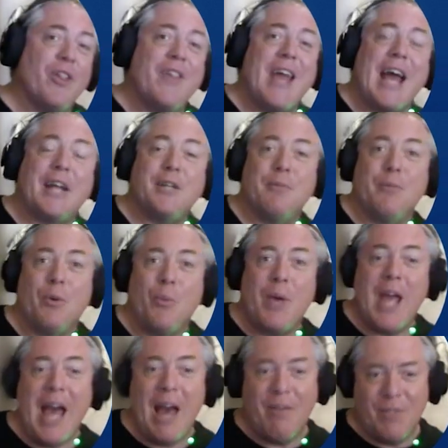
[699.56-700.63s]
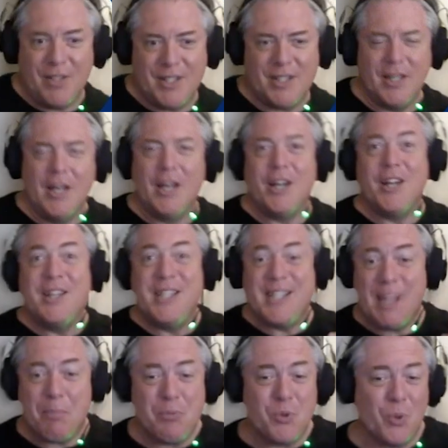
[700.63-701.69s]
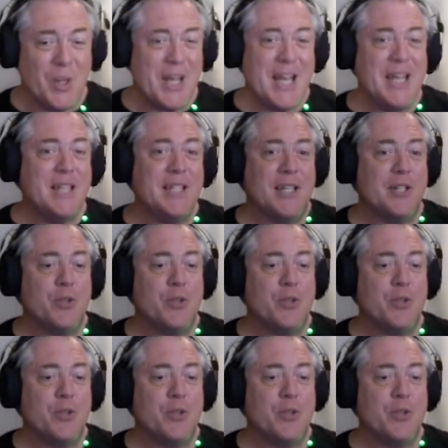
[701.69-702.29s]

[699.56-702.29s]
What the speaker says: atom that we have. It's conceptually easy to